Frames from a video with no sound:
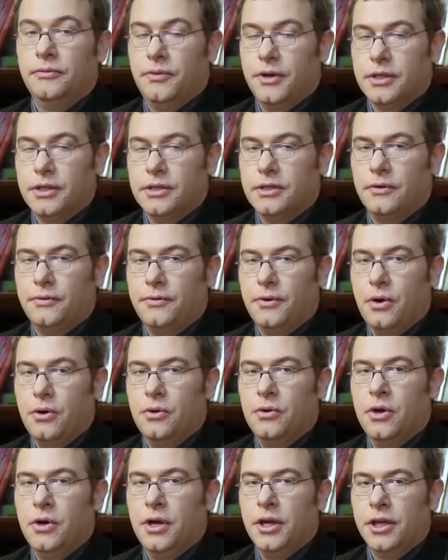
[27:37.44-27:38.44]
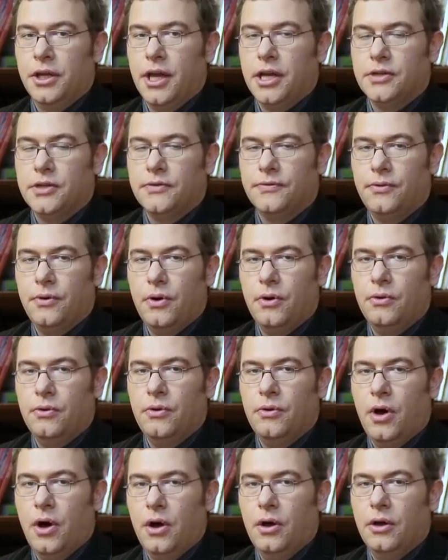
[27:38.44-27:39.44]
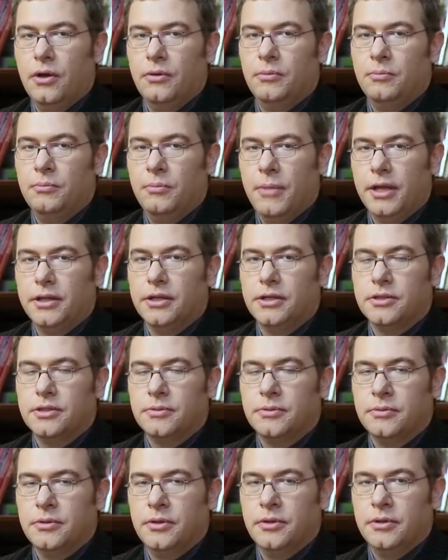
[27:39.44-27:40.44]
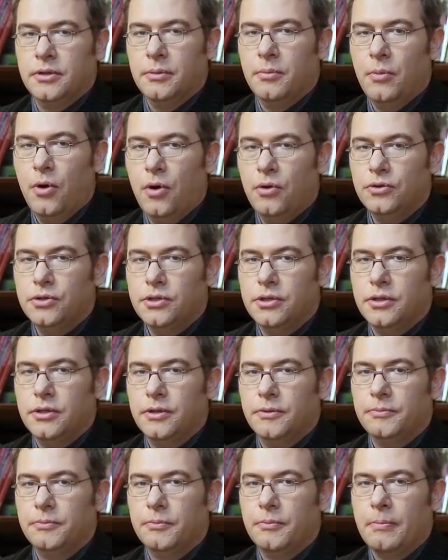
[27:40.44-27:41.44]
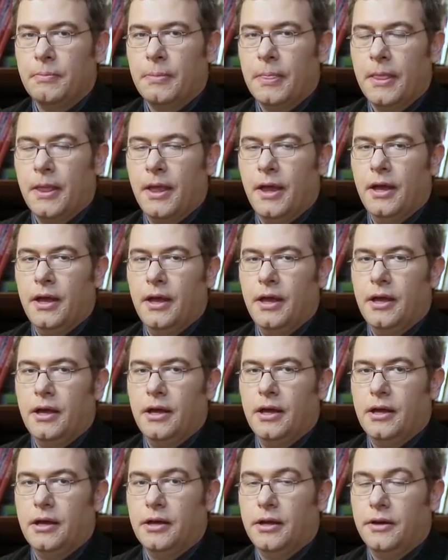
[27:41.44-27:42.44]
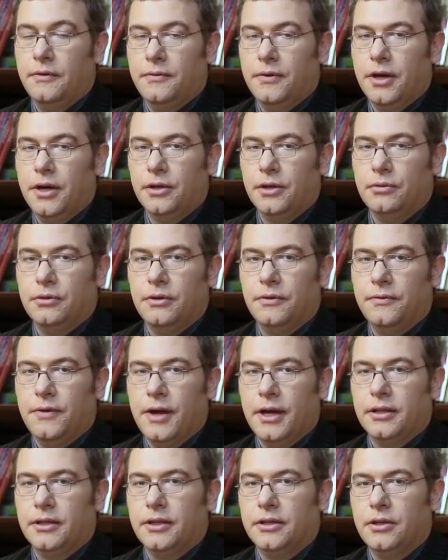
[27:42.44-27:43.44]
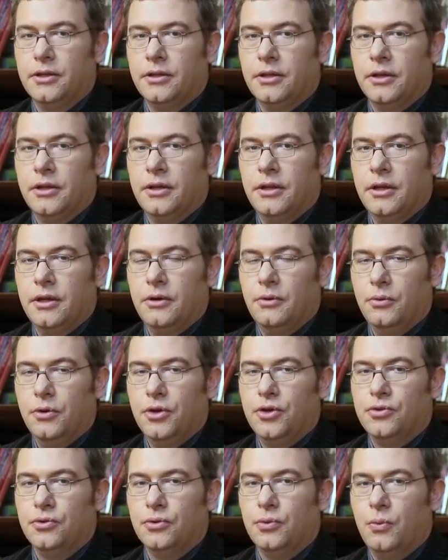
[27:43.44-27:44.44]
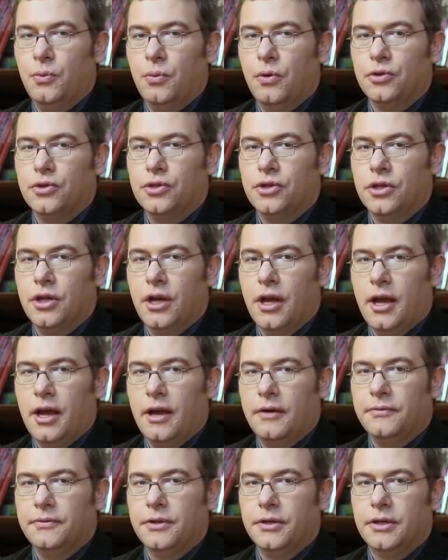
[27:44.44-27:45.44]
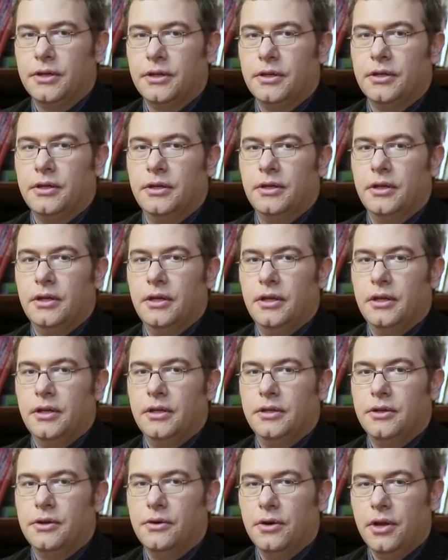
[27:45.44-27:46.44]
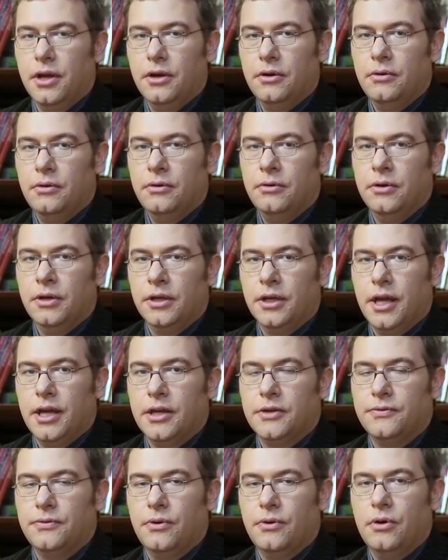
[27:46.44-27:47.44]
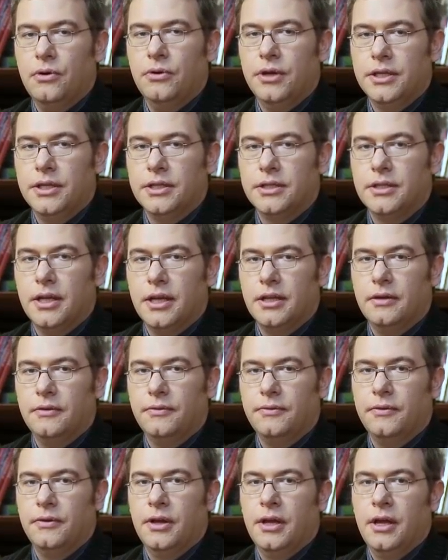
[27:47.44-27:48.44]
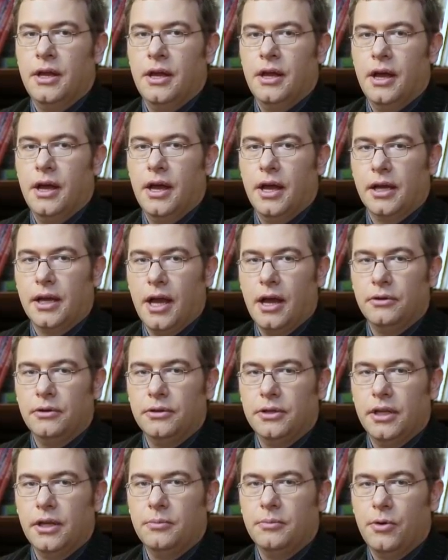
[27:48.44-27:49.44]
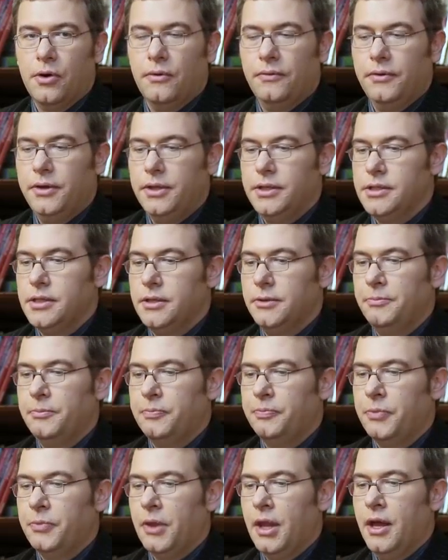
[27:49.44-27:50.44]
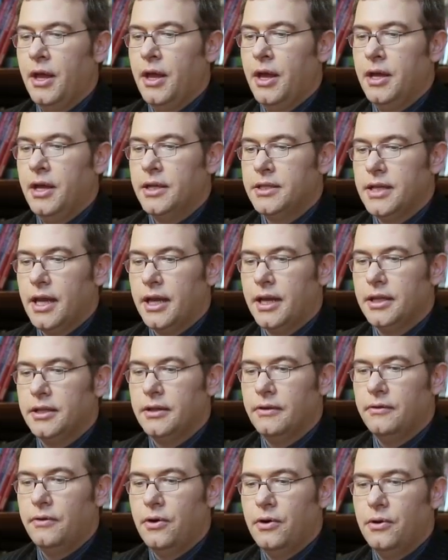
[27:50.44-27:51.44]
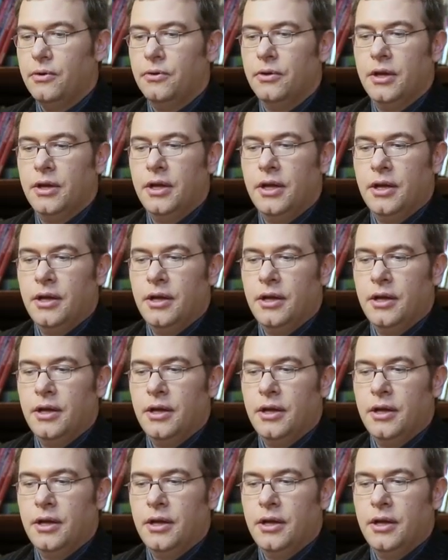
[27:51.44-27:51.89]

First of all, cash flow matters the most, referring to the fact that we should watch after the real cash flow instead of accounting profits. Second of all,